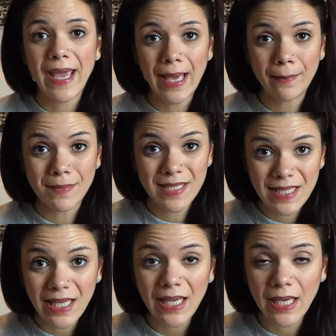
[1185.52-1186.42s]

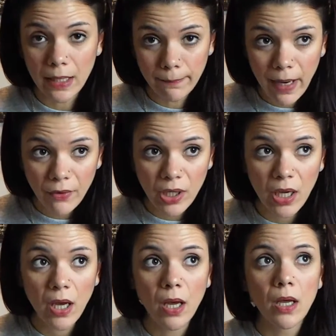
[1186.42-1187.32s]
AMC in
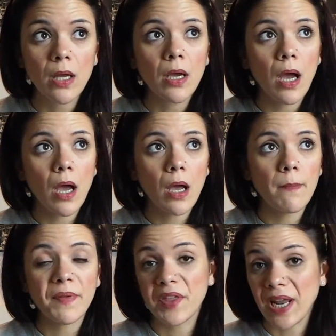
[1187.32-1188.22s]
America.
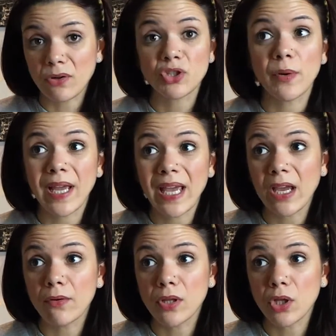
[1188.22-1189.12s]
But they're now showing it
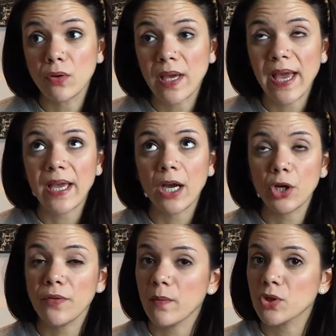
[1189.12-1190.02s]
here in the UK. I
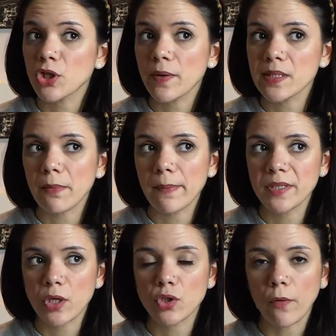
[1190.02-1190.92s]
know they were showing some
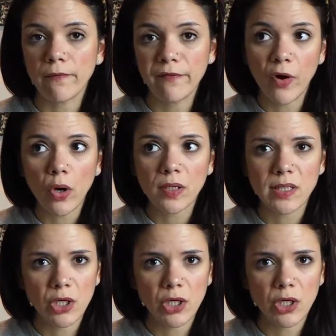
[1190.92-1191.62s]
episodes on Fox.